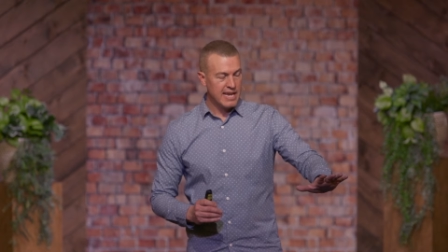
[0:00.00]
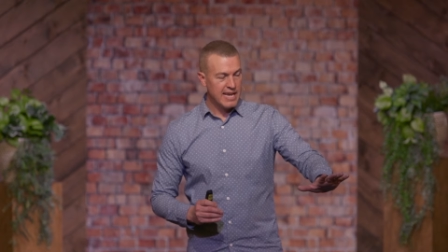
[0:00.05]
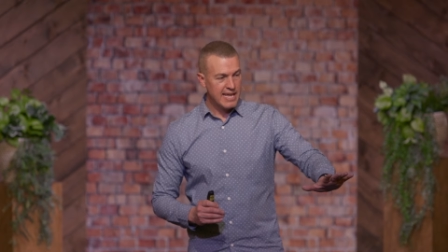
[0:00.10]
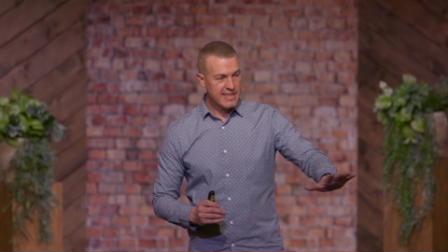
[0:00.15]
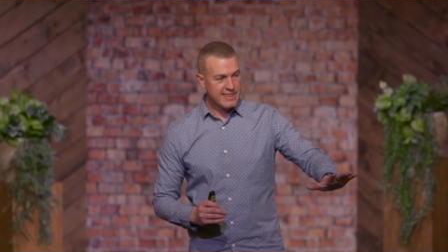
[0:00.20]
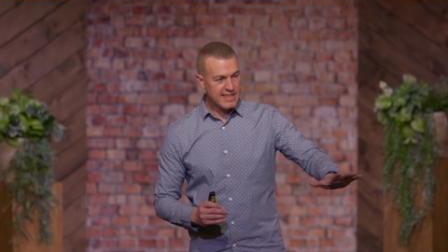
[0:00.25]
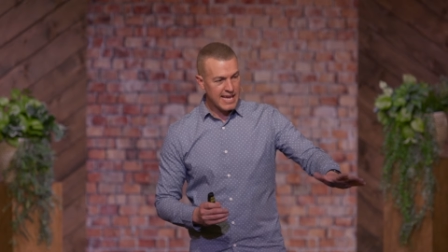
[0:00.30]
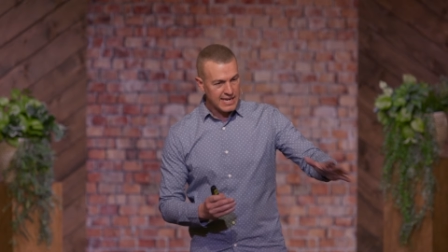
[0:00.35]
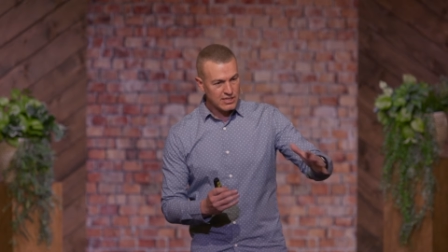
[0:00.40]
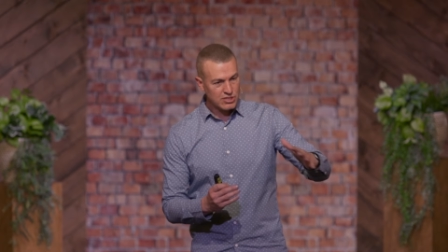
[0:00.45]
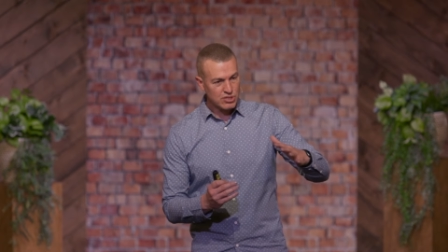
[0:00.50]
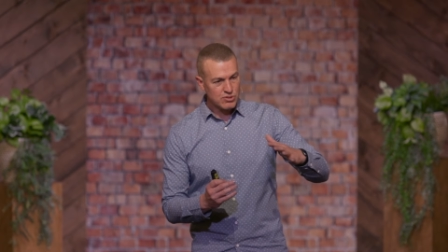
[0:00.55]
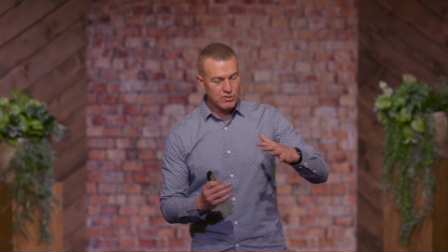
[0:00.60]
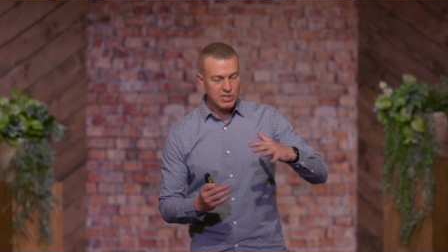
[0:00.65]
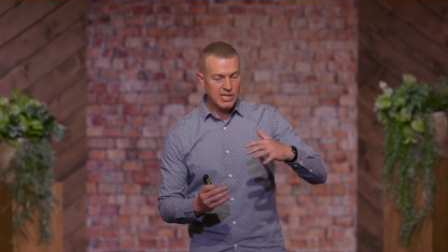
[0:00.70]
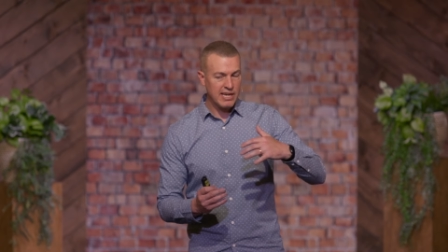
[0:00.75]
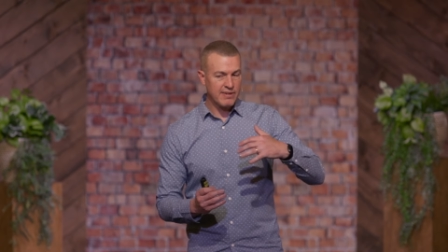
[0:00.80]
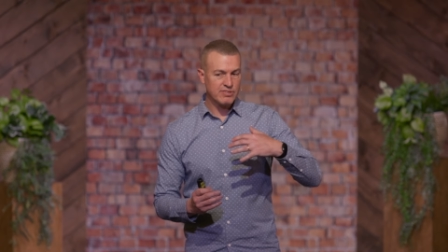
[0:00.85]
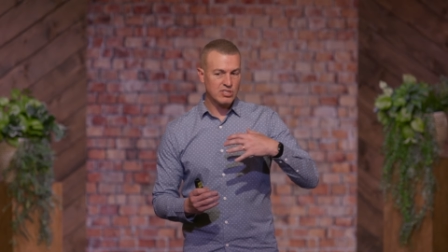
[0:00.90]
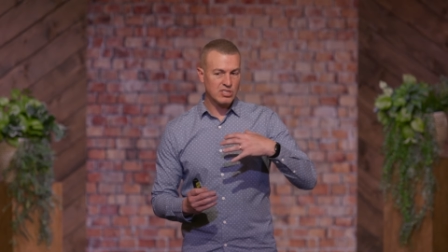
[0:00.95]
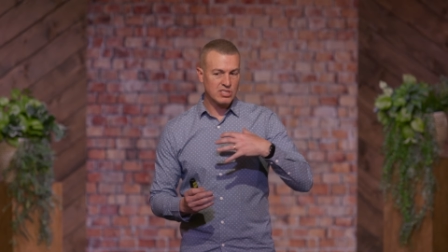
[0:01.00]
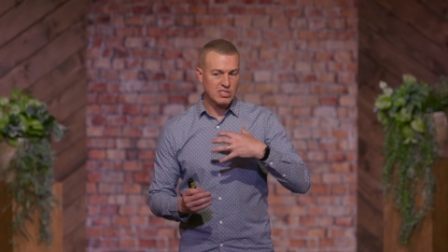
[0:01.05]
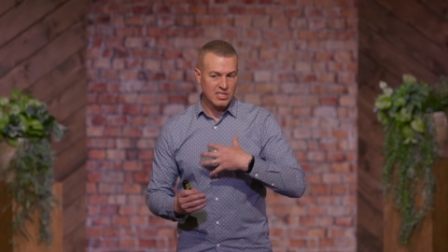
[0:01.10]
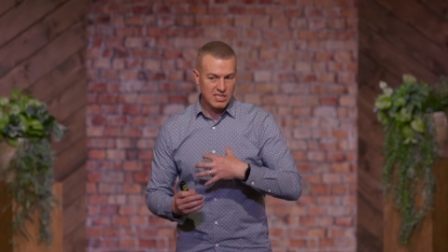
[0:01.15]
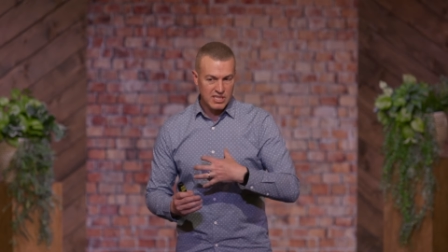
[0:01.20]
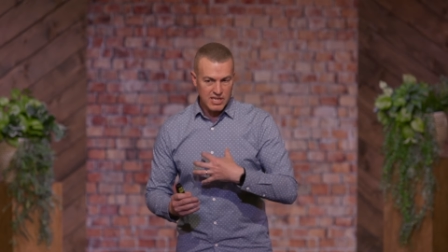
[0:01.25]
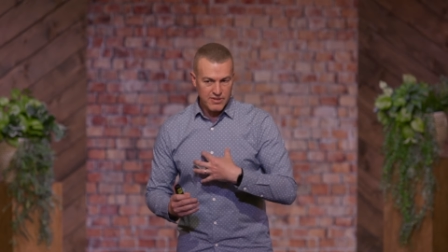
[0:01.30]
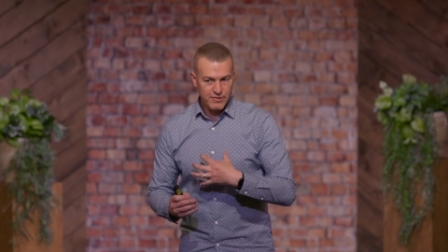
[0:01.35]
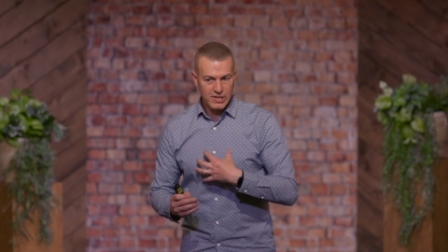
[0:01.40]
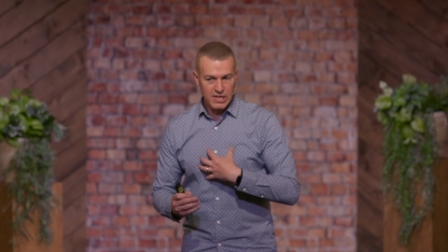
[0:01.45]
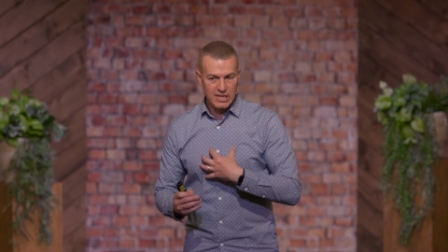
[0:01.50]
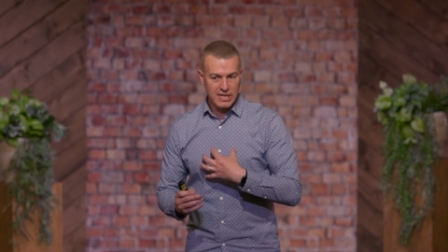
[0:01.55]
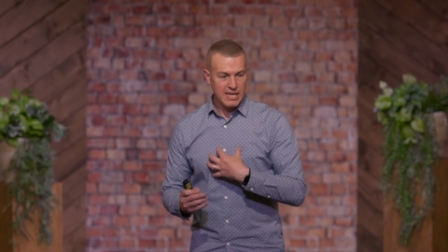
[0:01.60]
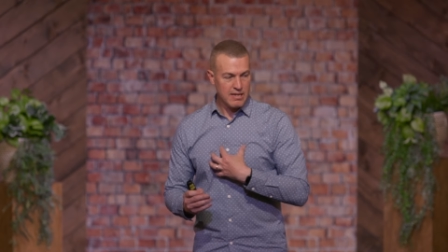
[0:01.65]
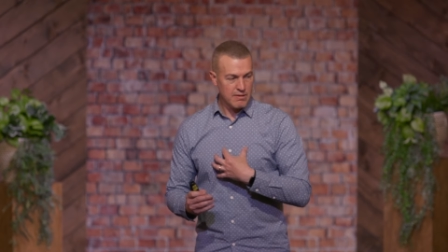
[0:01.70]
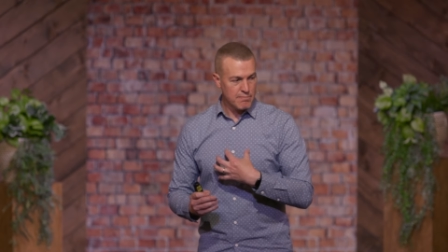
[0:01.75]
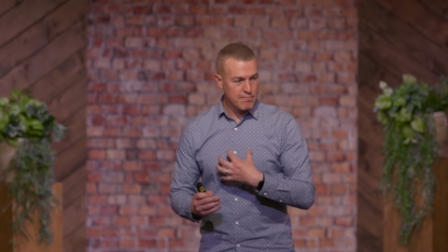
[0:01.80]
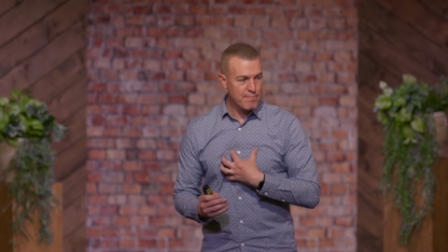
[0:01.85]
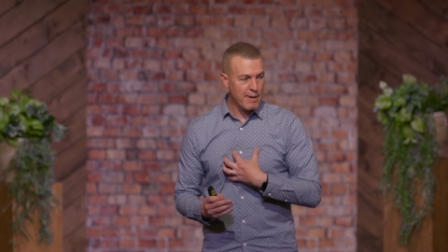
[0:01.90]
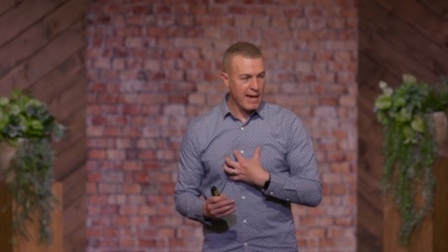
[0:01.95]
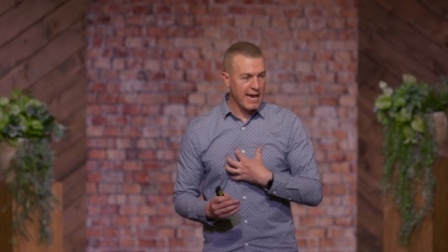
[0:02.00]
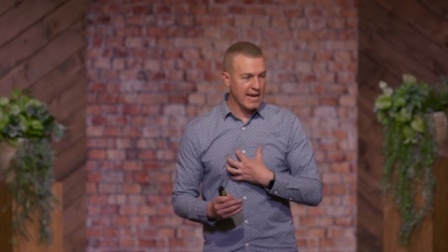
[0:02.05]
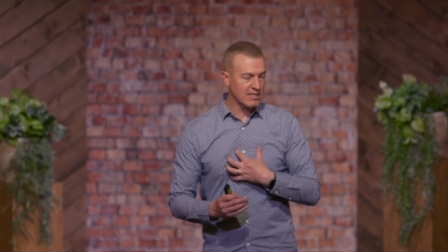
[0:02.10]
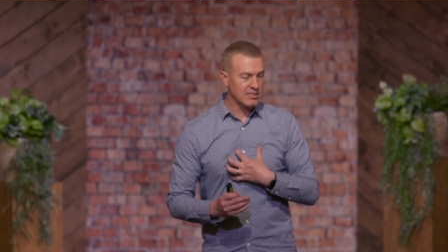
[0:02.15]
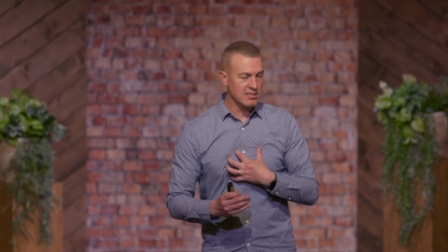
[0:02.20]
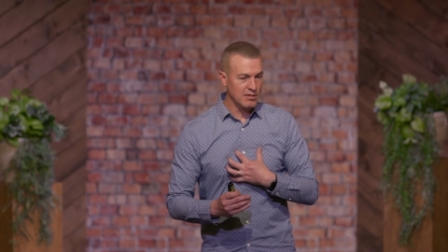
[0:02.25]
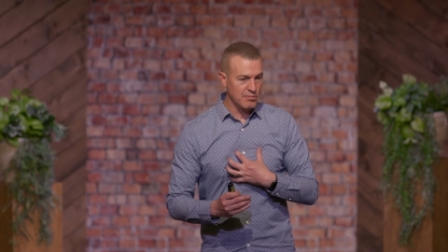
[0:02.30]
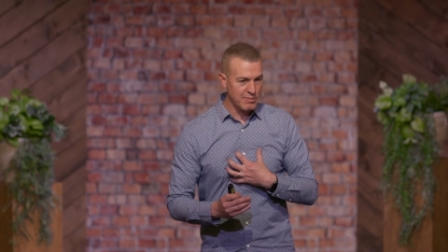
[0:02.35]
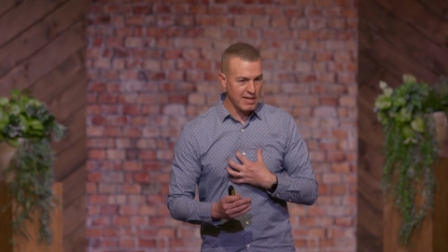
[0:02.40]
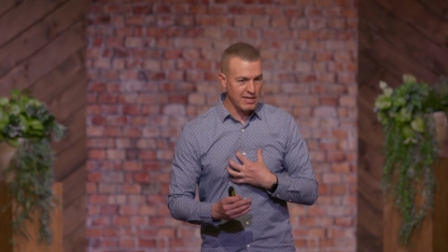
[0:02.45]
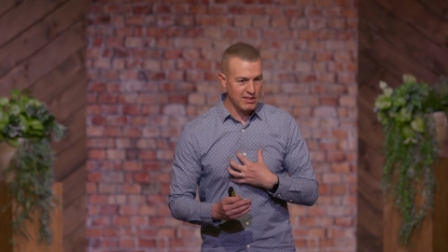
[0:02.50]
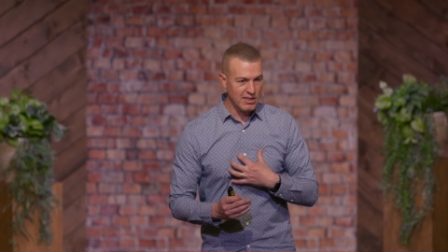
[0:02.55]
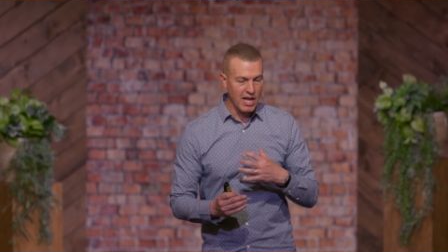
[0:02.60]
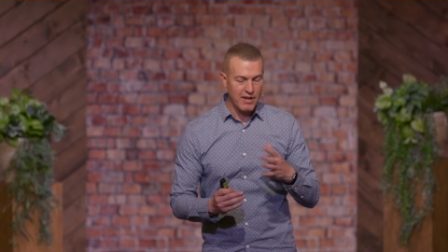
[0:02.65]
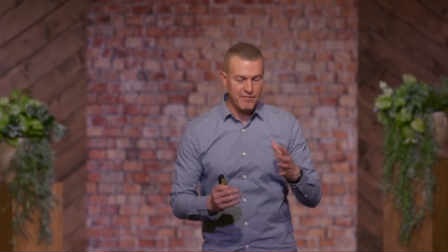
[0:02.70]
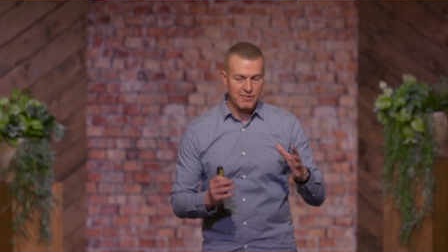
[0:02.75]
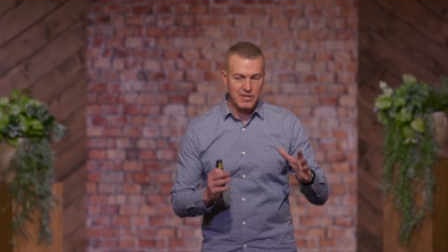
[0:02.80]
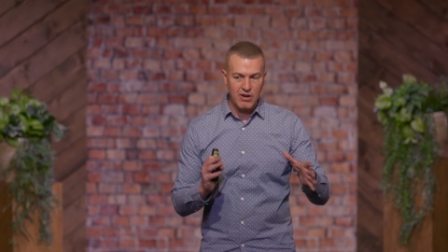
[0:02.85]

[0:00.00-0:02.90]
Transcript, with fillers: That is going to have a significant impact on my life.